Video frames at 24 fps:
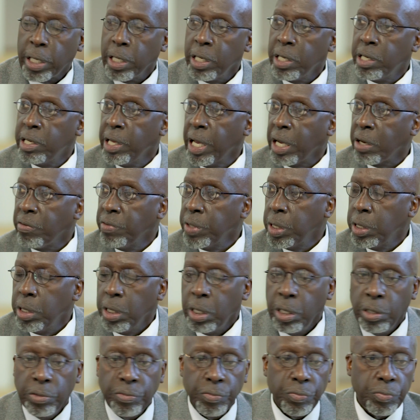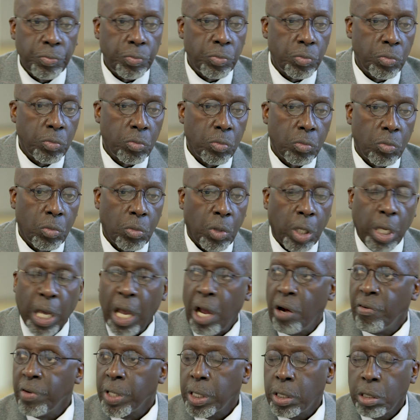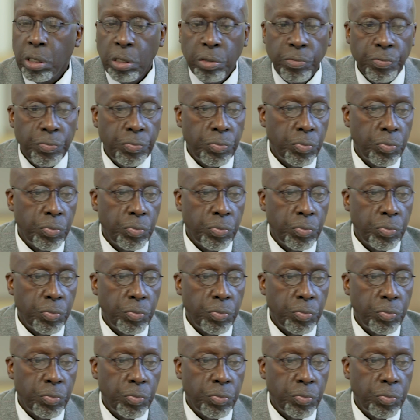integrity, character.